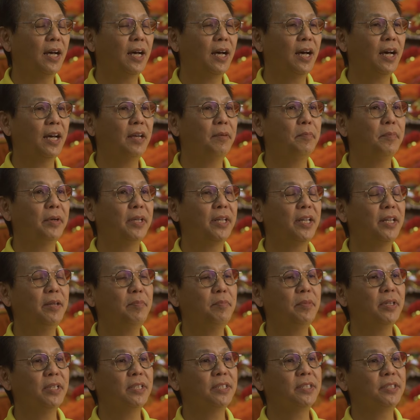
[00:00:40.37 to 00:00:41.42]
Hi, my
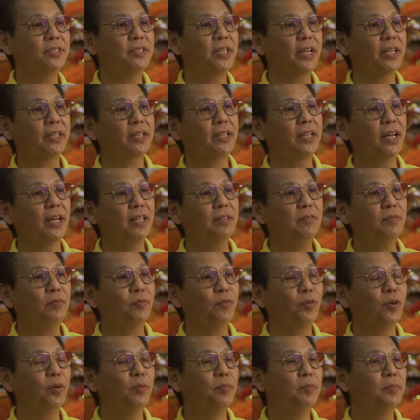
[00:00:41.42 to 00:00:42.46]
name is Jack Tan
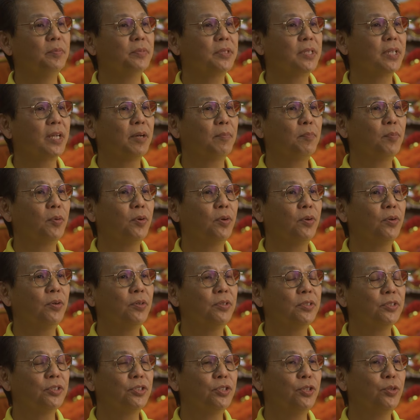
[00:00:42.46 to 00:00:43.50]
from Singapore
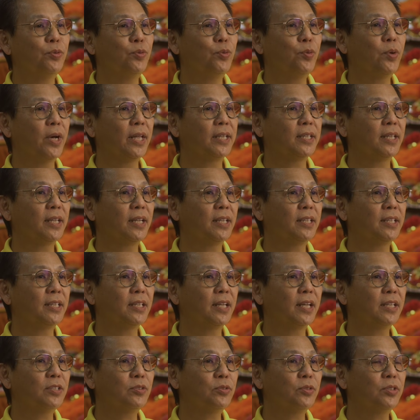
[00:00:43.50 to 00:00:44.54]
Jinwu
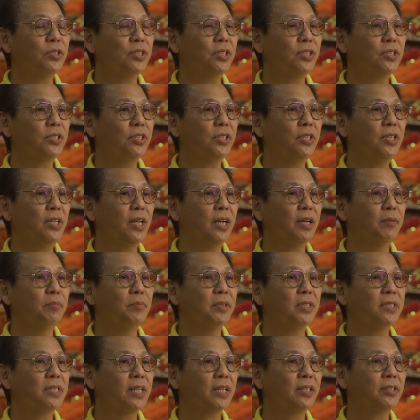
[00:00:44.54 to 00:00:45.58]
Athletic Association. I'm
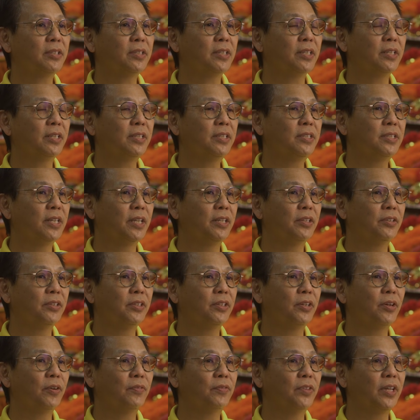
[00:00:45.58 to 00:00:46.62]
the Secretary
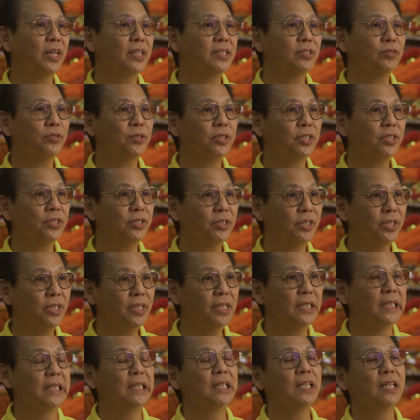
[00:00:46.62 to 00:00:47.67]
General of the association.
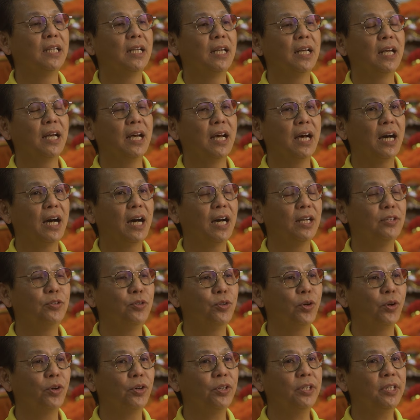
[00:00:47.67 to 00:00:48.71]
I
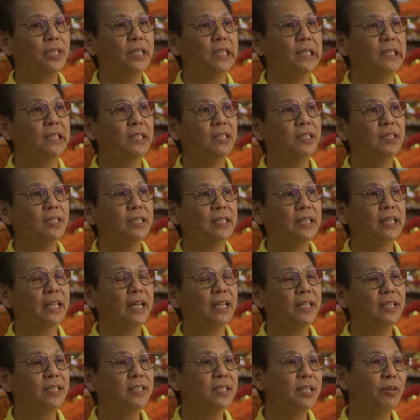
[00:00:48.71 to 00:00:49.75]
joined in
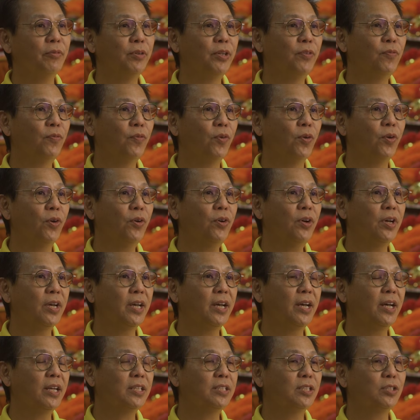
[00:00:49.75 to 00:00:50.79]
1974
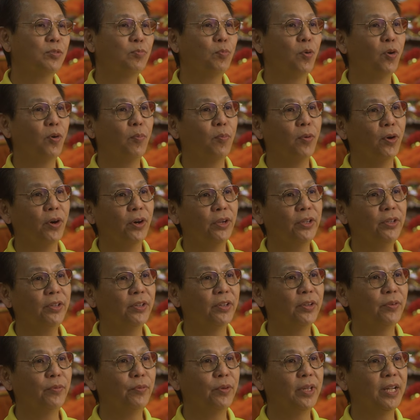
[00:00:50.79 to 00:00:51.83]
as a small boy
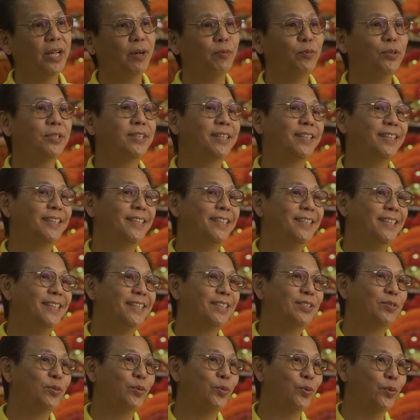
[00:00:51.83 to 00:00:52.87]
when I was 13
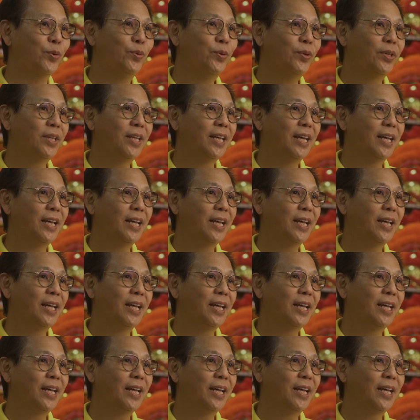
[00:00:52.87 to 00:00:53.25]
years old.